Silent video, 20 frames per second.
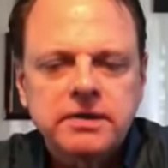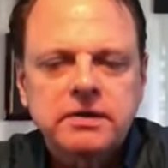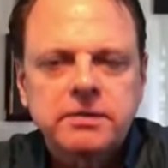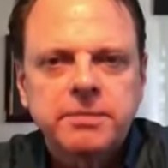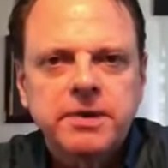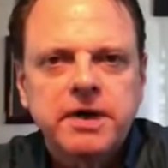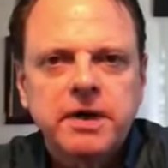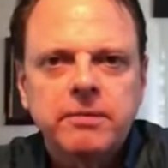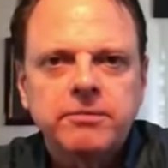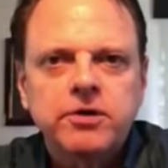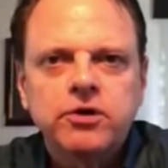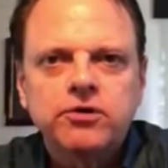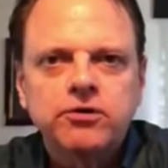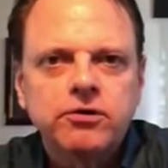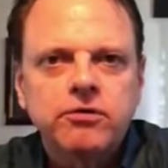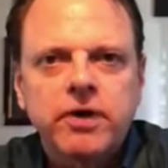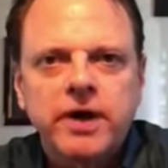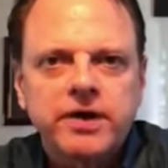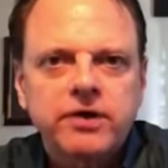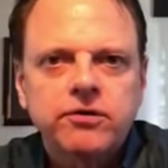is to become the
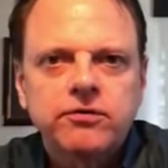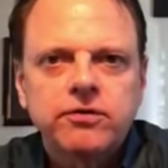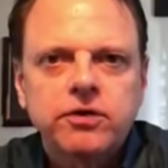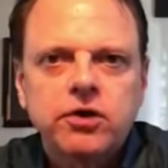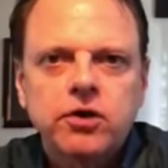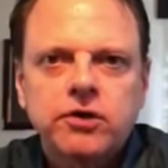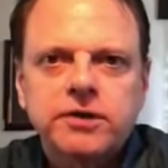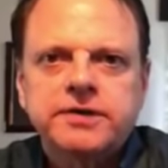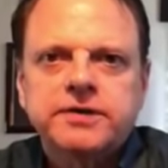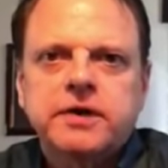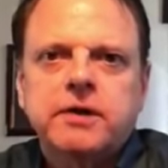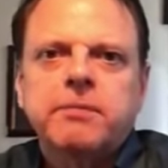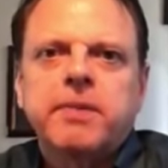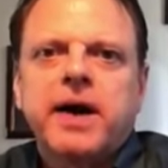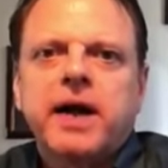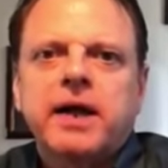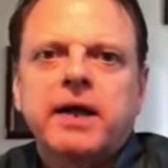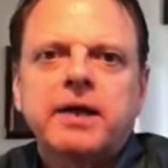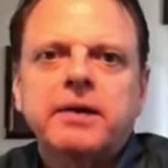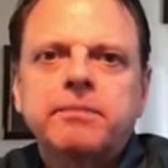new director of the New York City
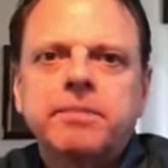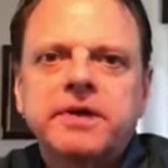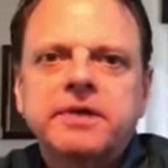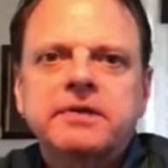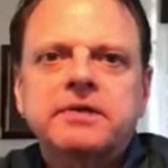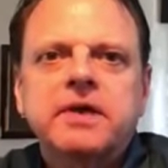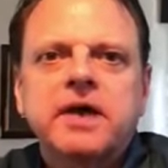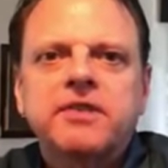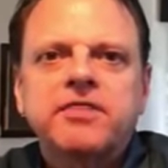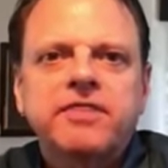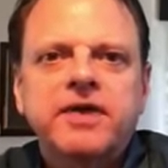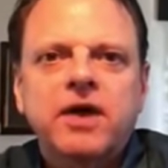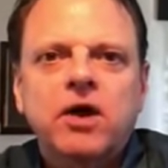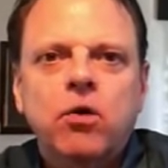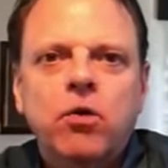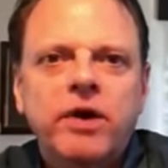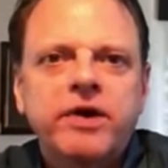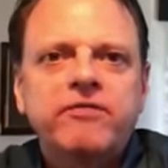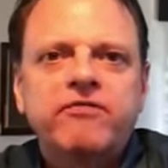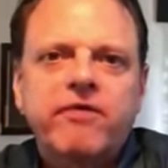Ballet, because I
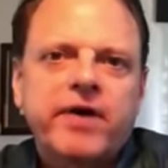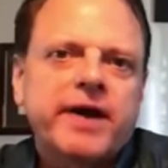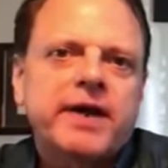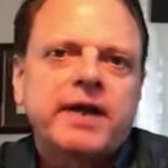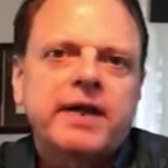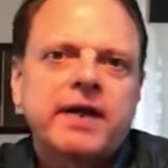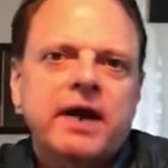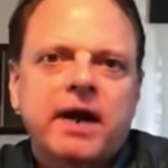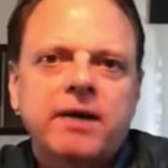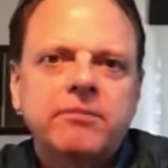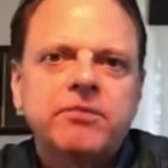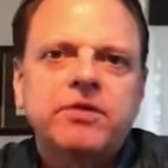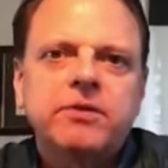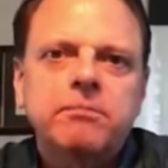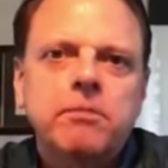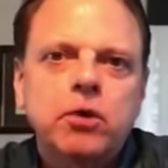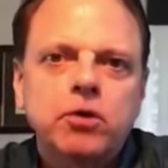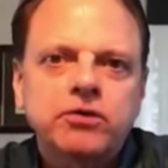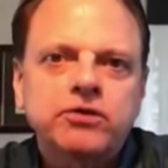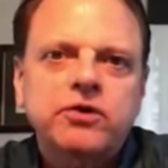think, quite frankly, I'm
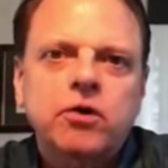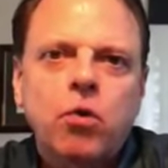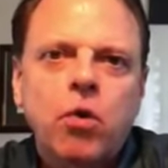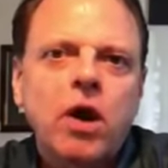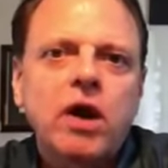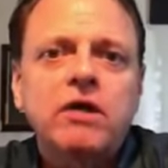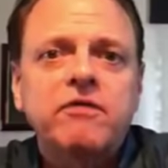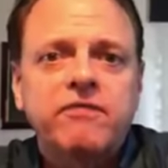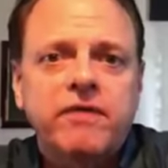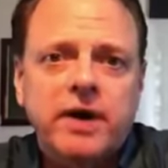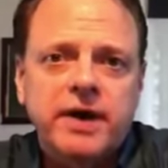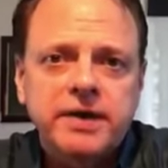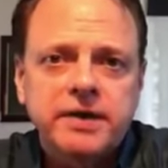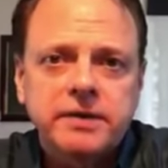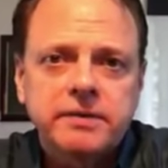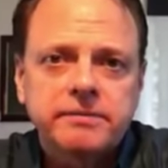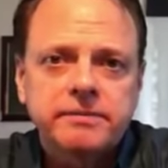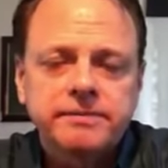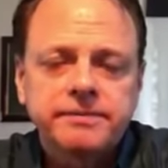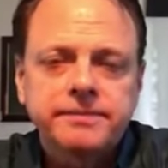the most
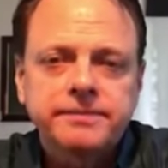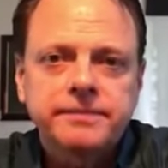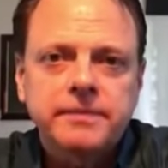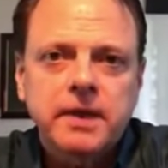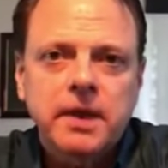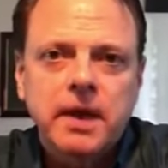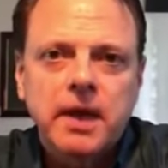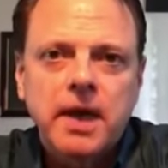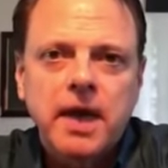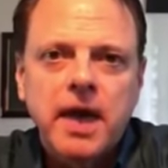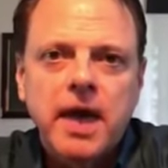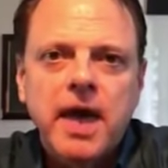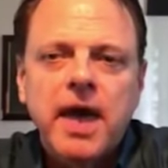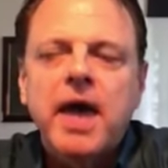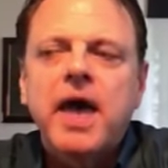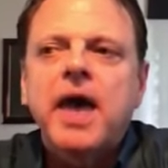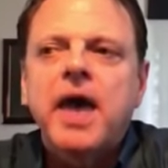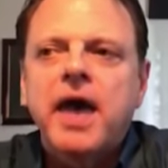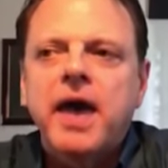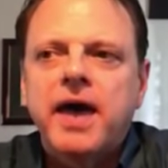qualified.
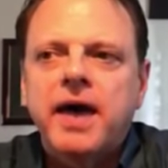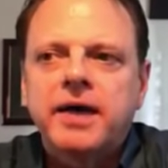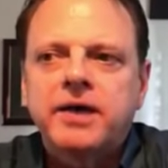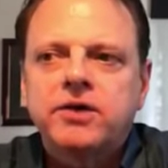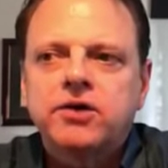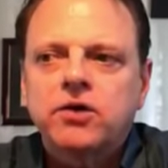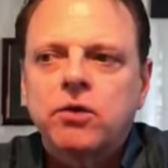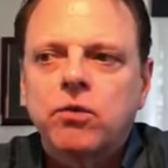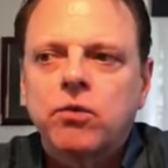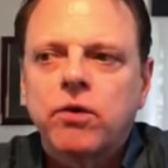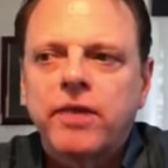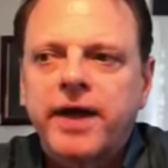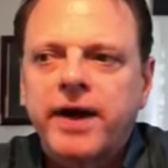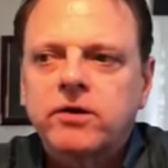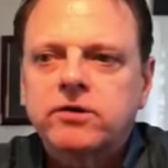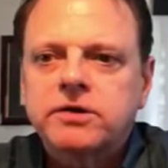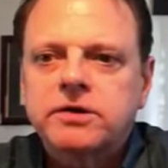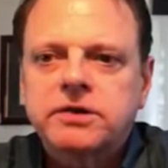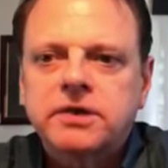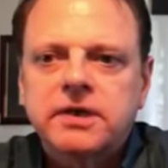And
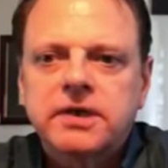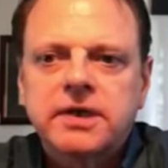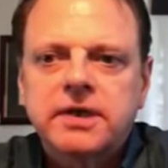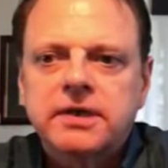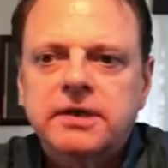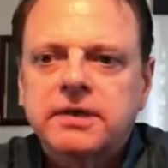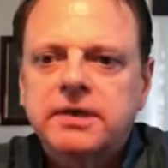without